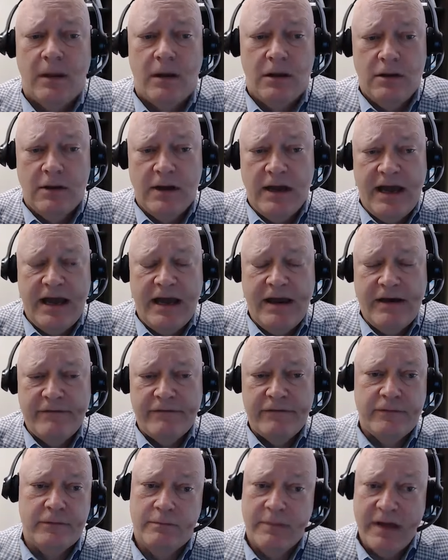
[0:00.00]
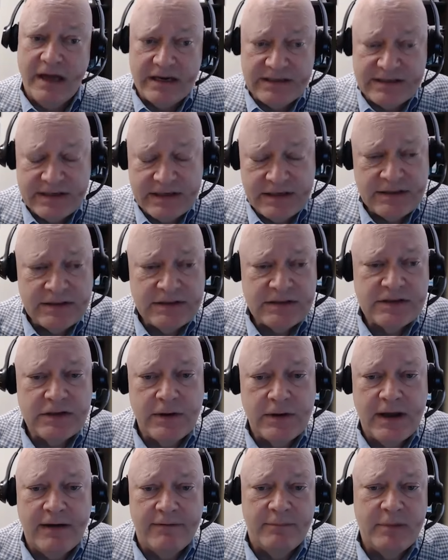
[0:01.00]
you have medicines,
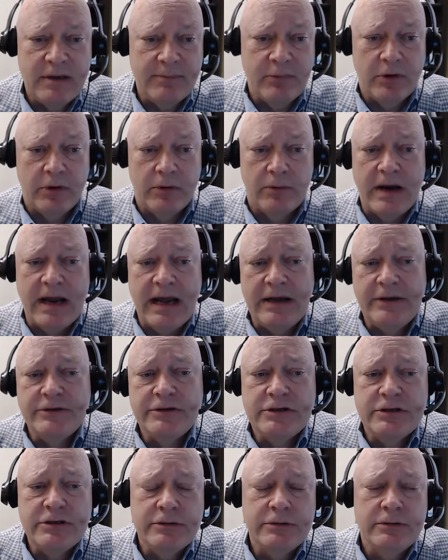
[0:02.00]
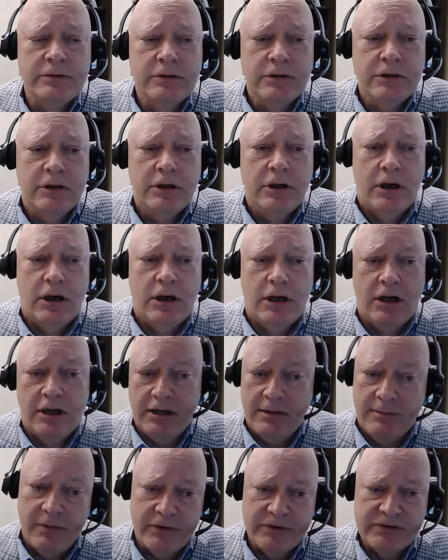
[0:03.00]
you have people around you
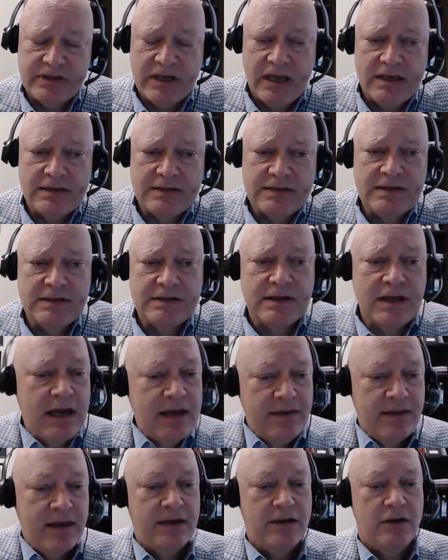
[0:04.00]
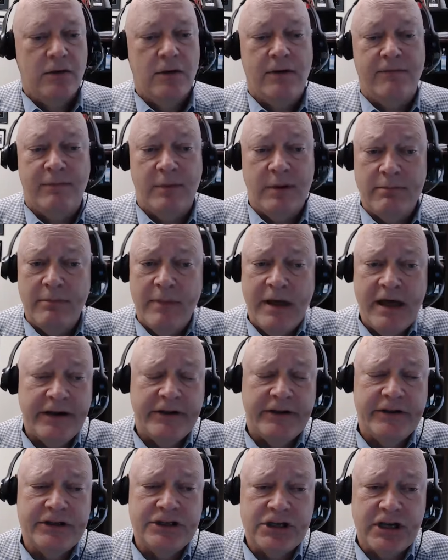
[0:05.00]
in most cases, and that you have been
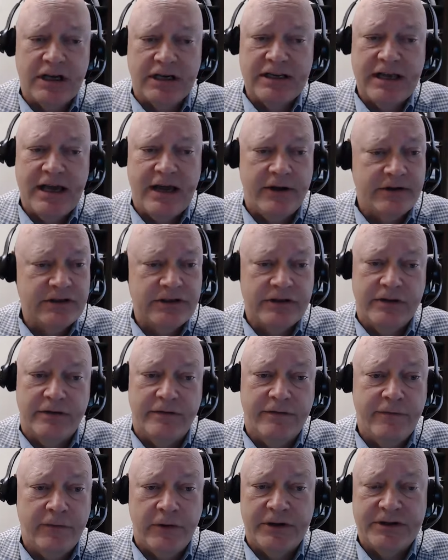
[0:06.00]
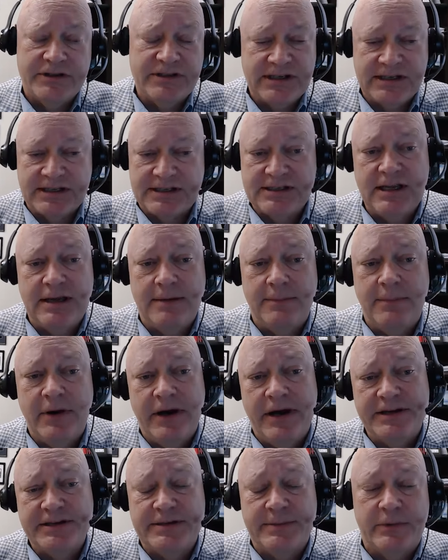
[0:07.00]
medically checked out to the fullest extent
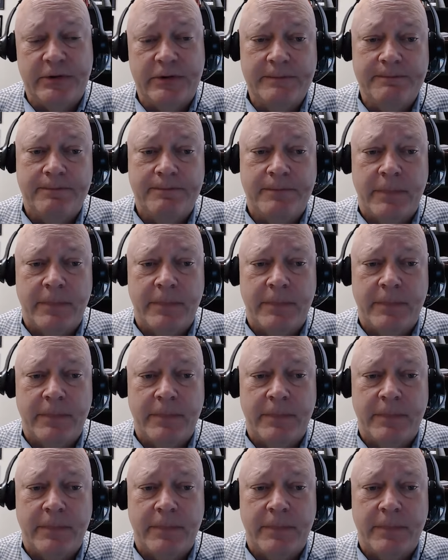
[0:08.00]
possible.